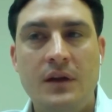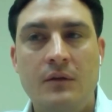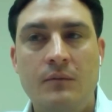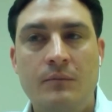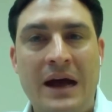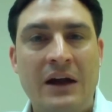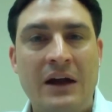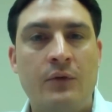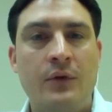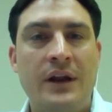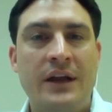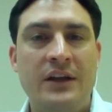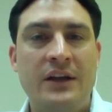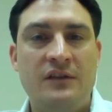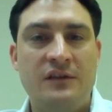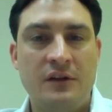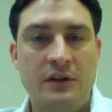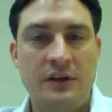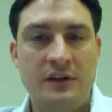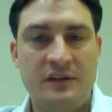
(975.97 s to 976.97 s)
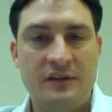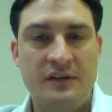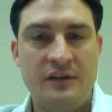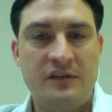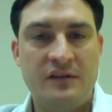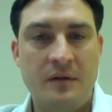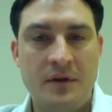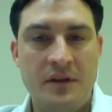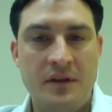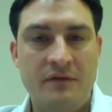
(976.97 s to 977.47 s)
back when I used to listen to
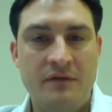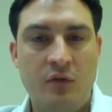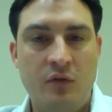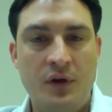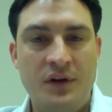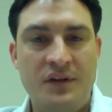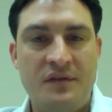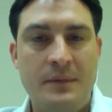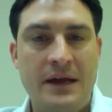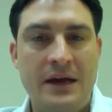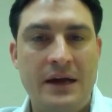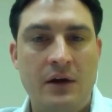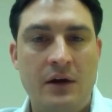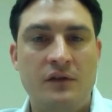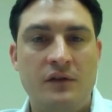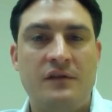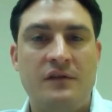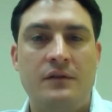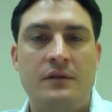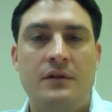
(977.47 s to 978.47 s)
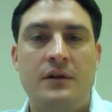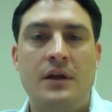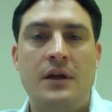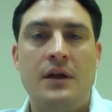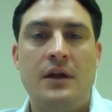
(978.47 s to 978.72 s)
some of the voicemails,